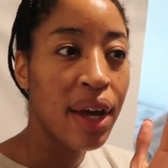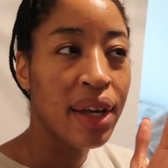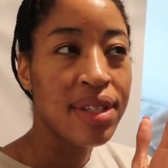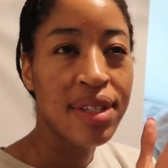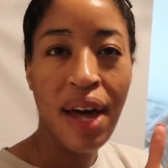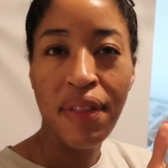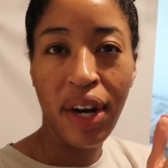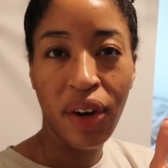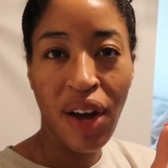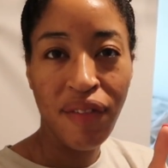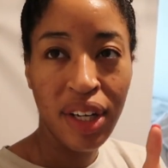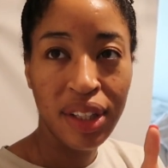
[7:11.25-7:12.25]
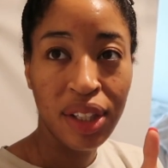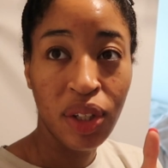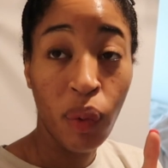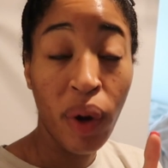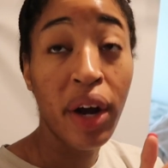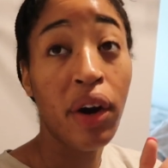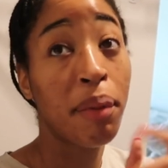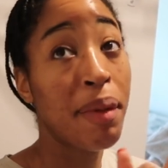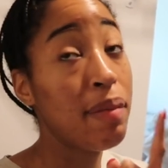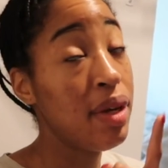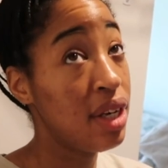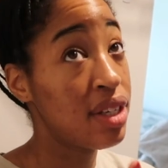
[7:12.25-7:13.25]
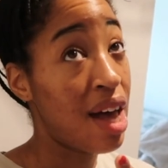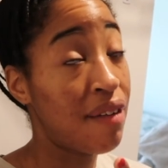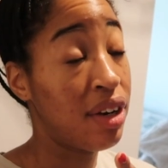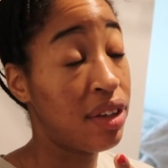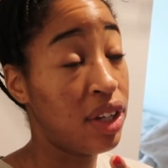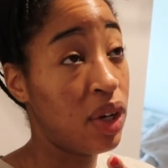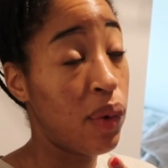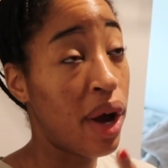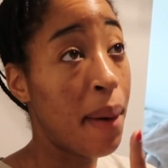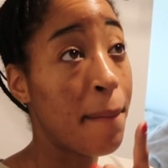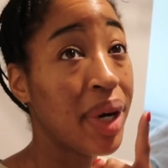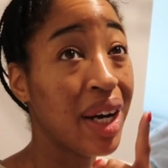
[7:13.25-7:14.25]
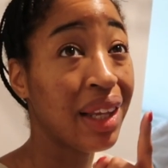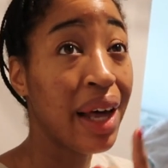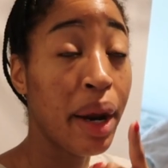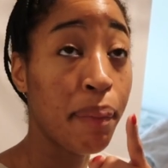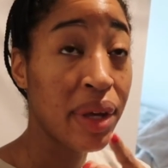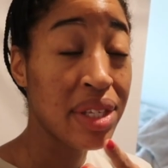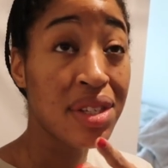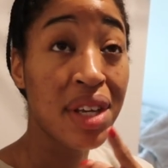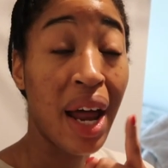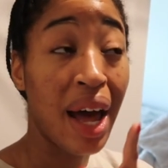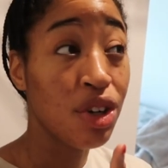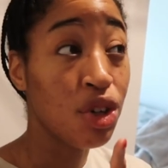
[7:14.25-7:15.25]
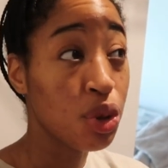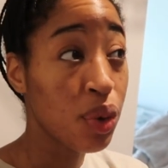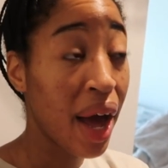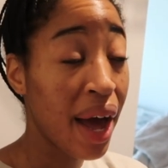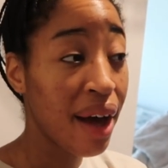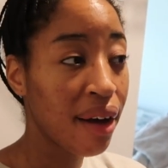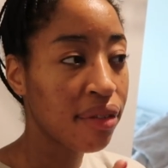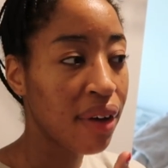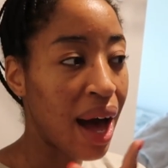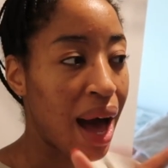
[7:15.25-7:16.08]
it's not that I don't have anything to wear, or maybe it is I have nothing to wear, but a lot of pieces that I do have,